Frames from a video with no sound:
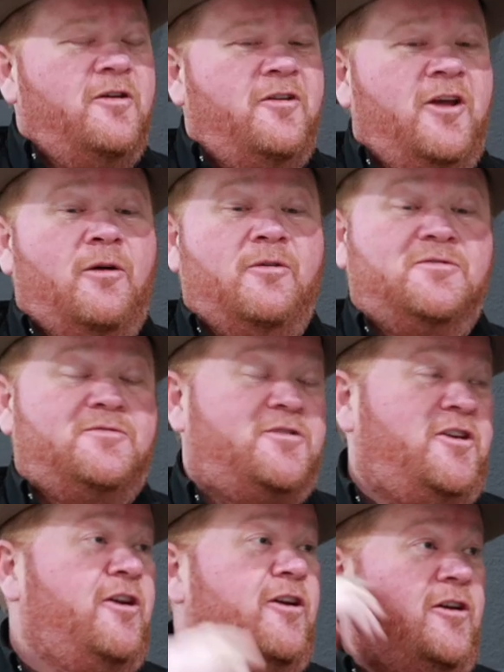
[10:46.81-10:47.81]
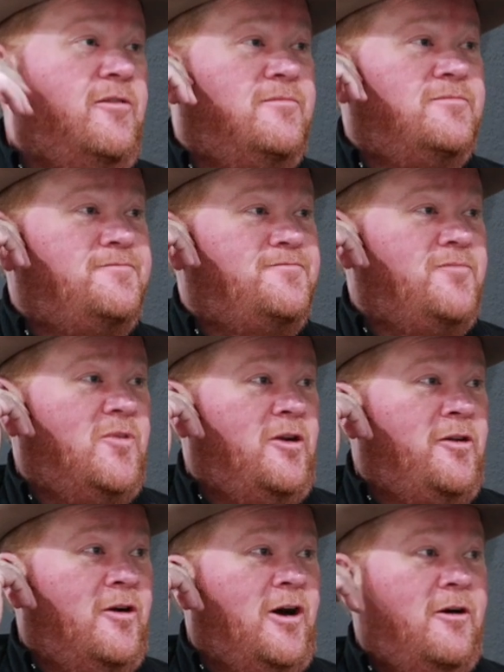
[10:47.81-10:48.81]
that was scary.
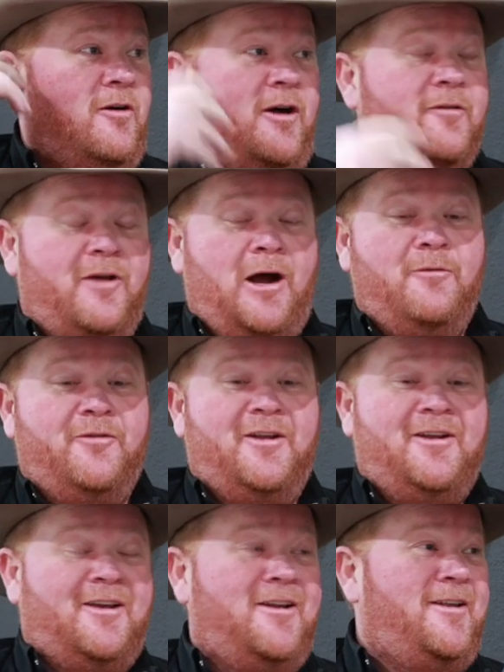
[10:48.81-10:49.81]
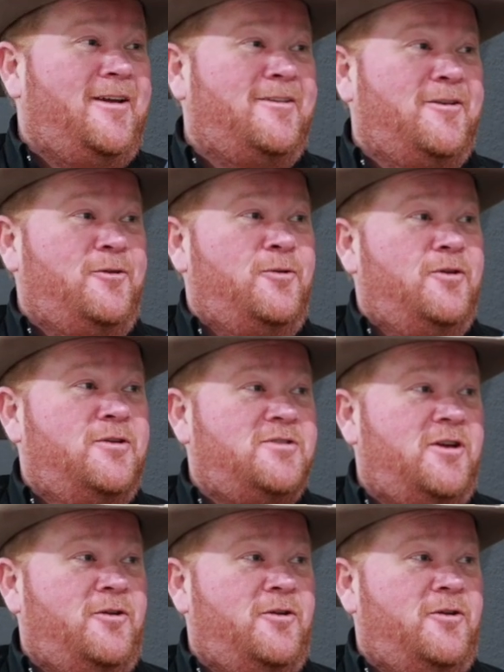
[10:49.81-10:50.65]
I was getting in debt to do this. Had